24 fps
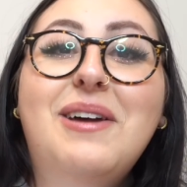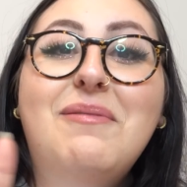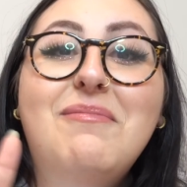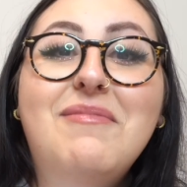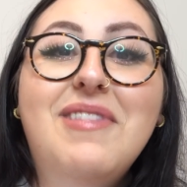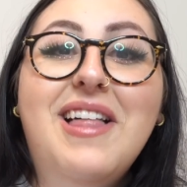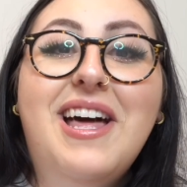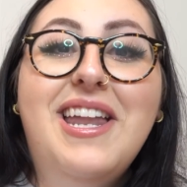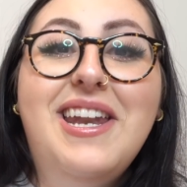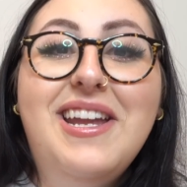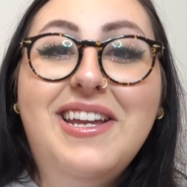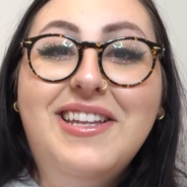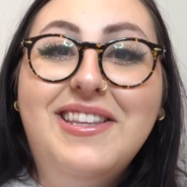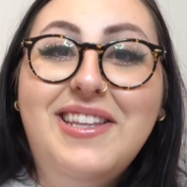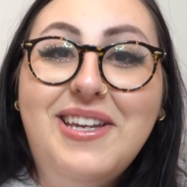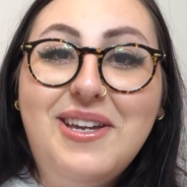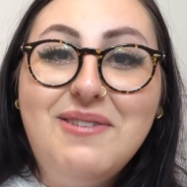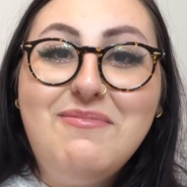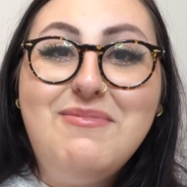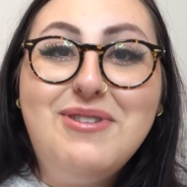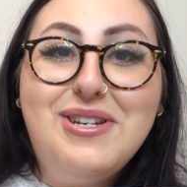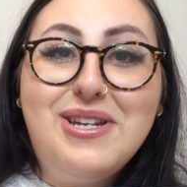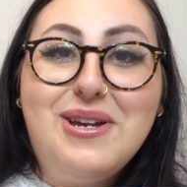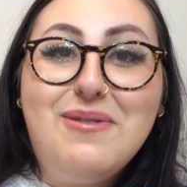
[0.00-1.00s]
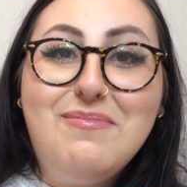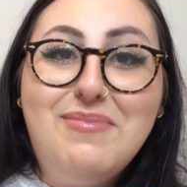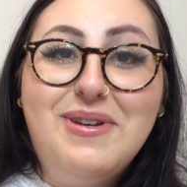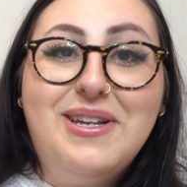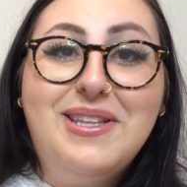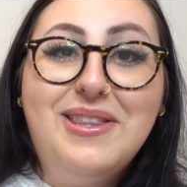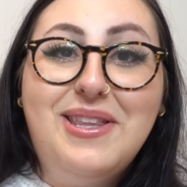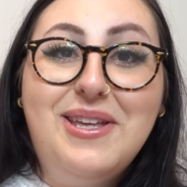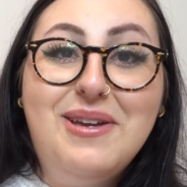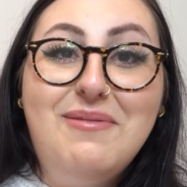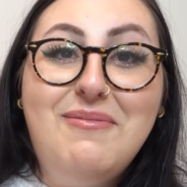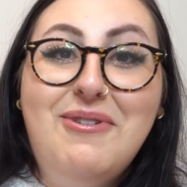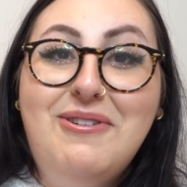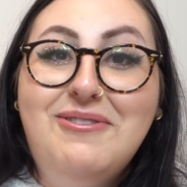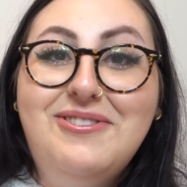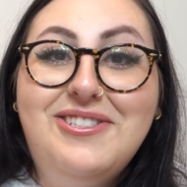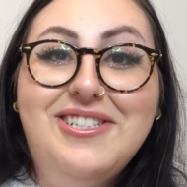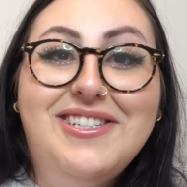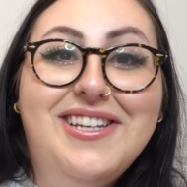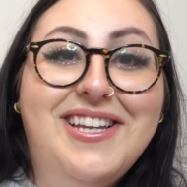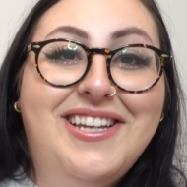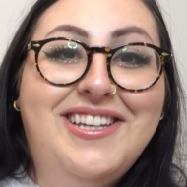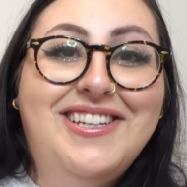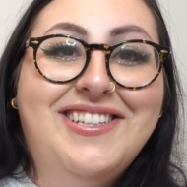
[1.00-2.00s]
them letting Lea Michele pick the
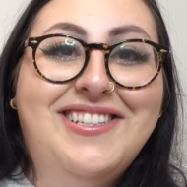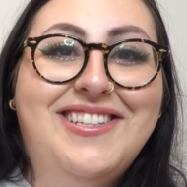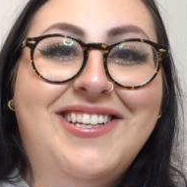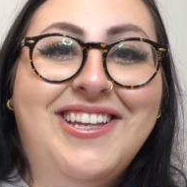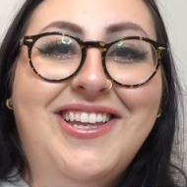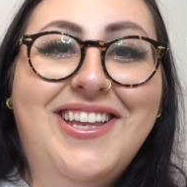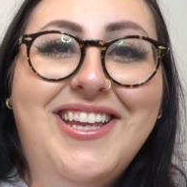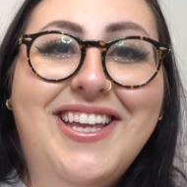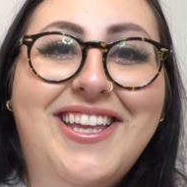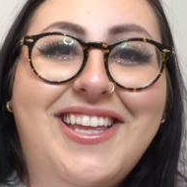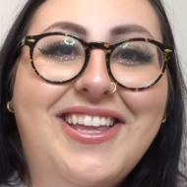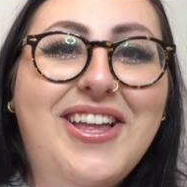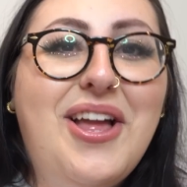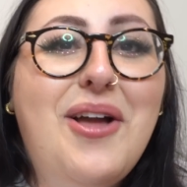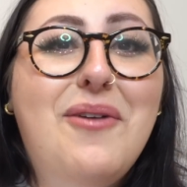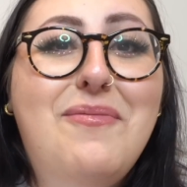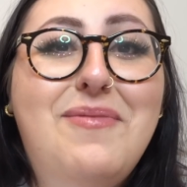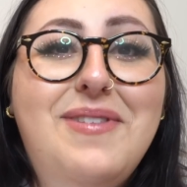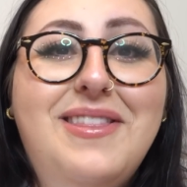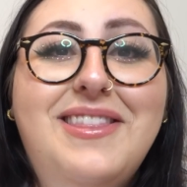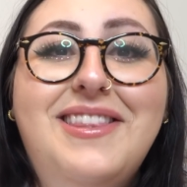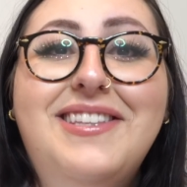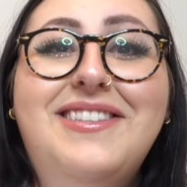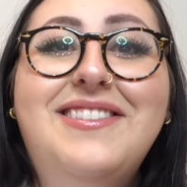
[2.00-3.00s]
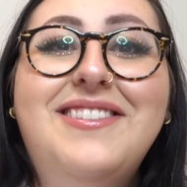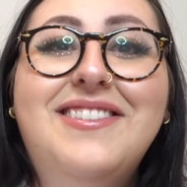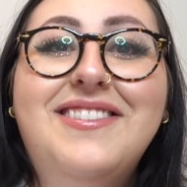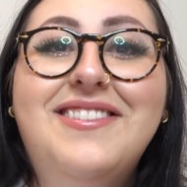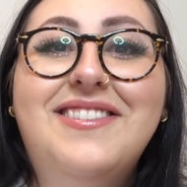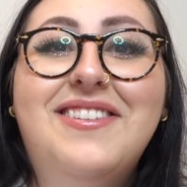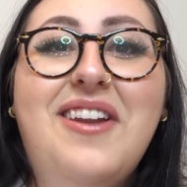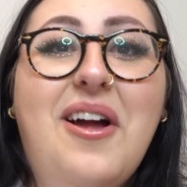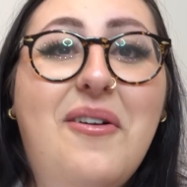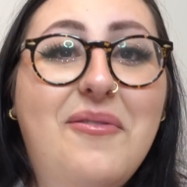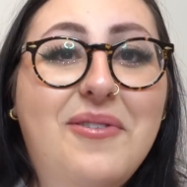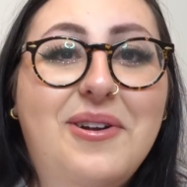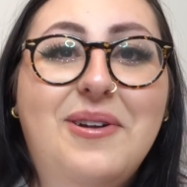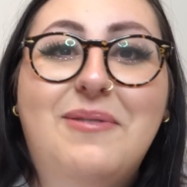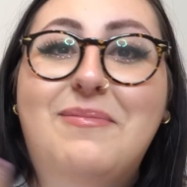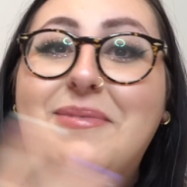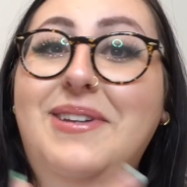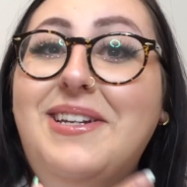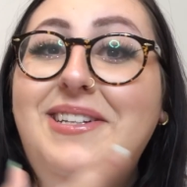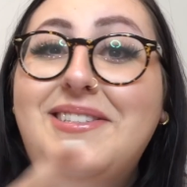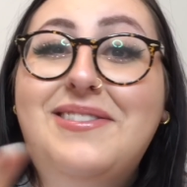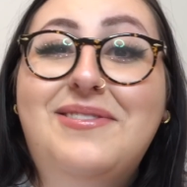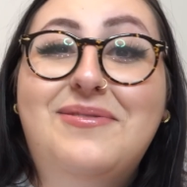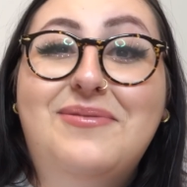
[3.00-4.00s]
emojis. Like, I mean, this is not real,
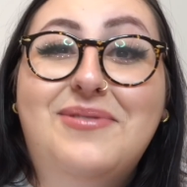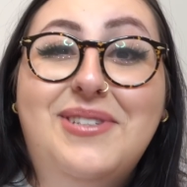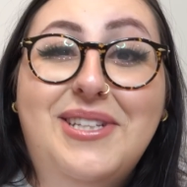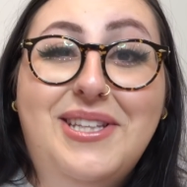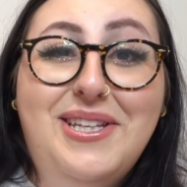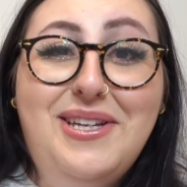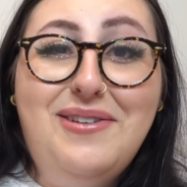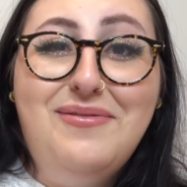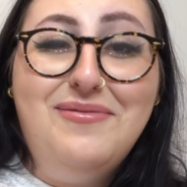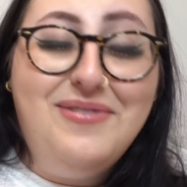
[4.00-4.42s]
but it's really